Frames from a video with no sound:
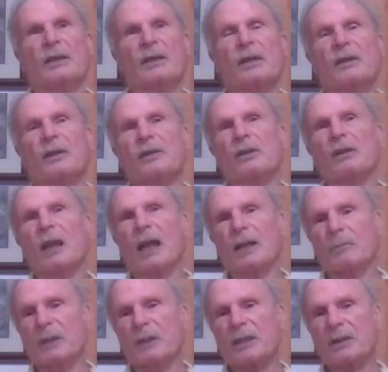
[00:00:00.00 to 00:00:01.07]
So there's a
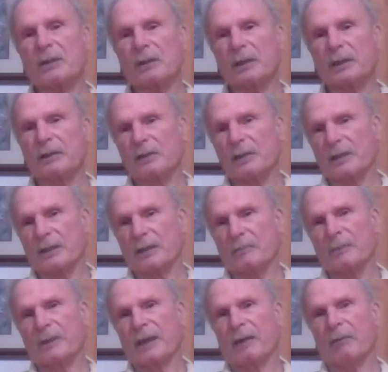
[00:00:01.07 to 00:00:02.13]
lot of materials in
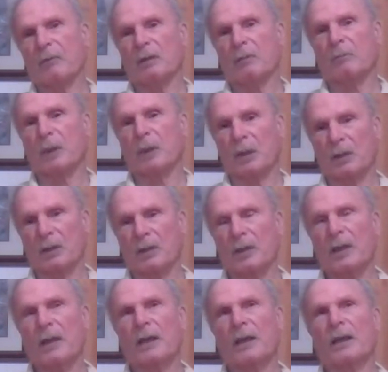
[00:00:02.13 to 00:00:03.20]
them that will
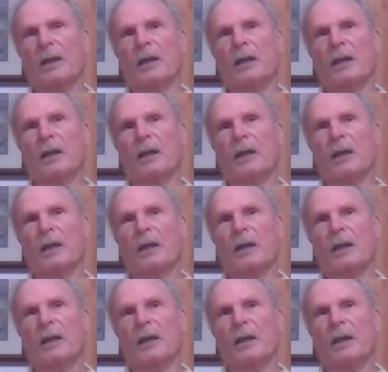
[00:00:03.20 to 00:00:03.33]
burn